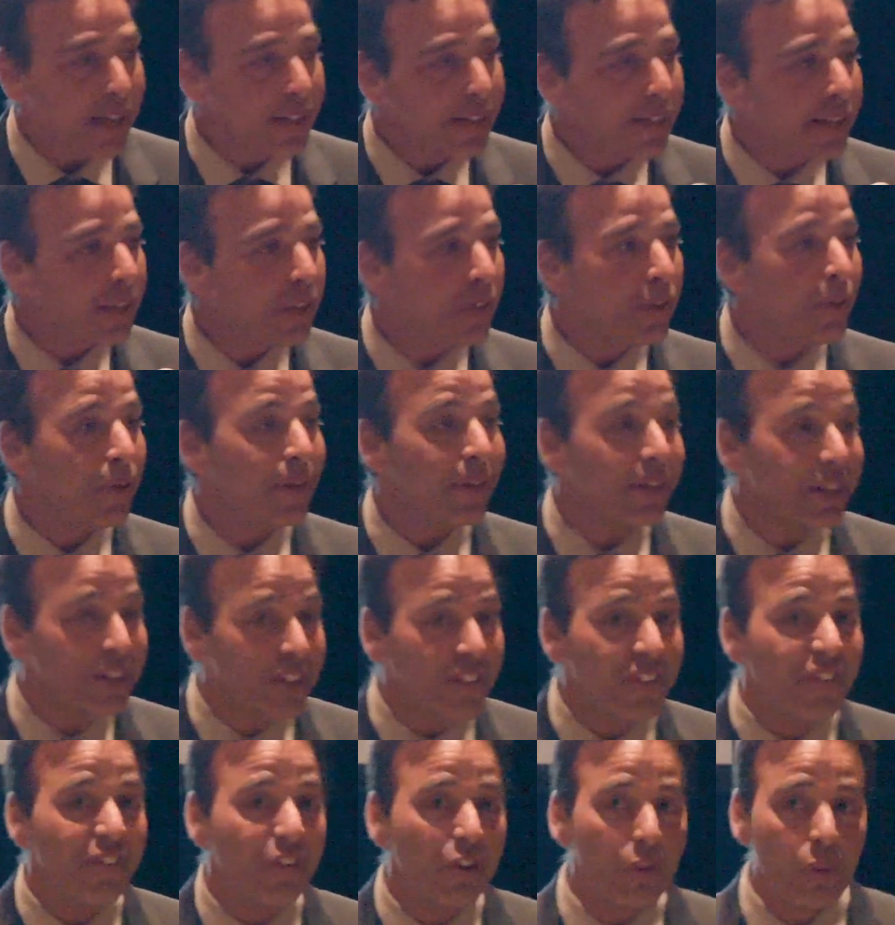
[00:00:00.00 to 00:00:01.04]
And so there's
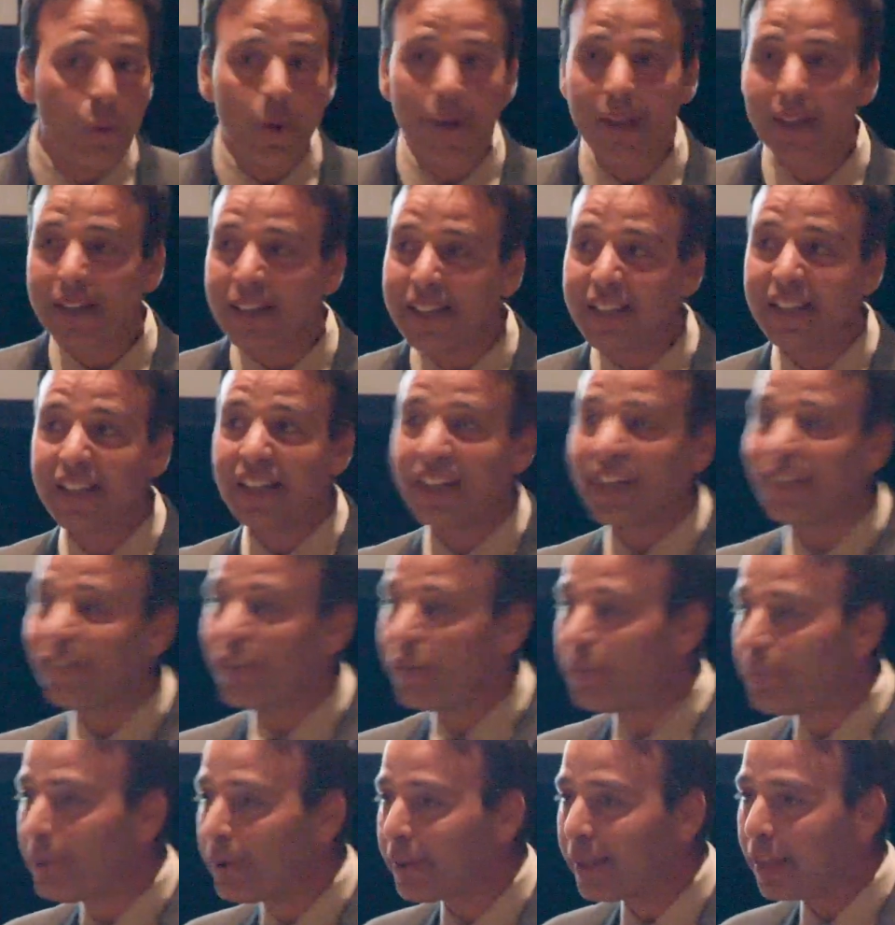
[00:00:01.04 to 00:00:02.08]
different ways to
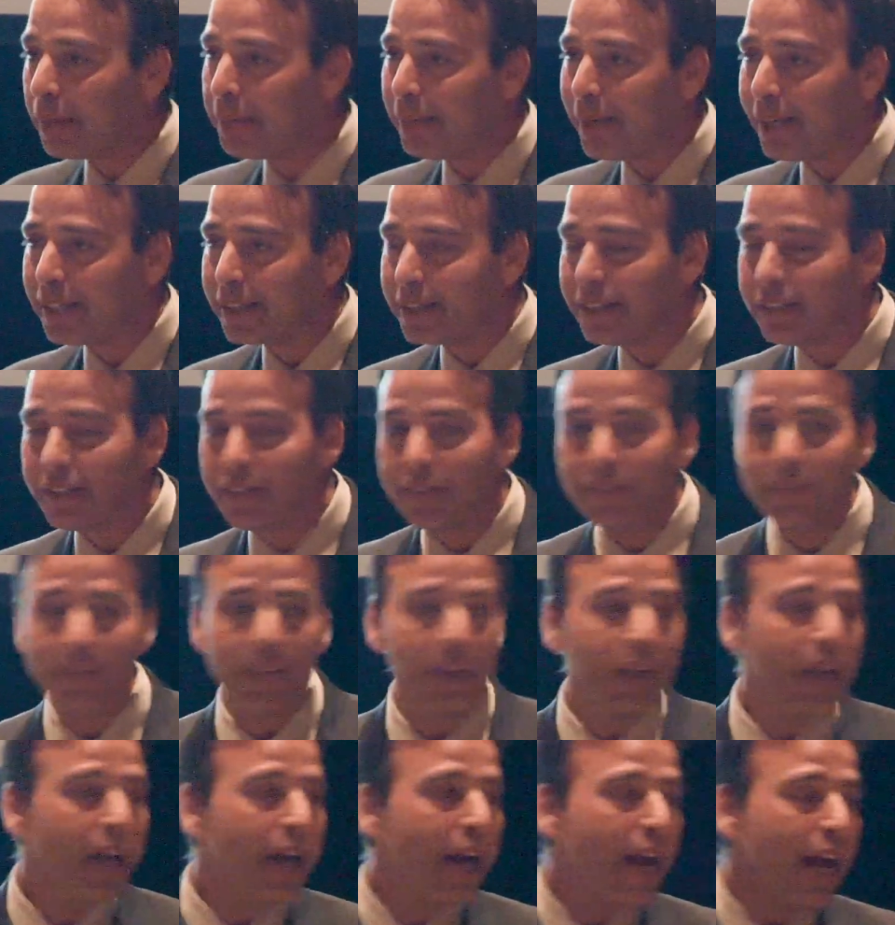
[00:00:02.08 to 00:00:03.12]
give it perspective,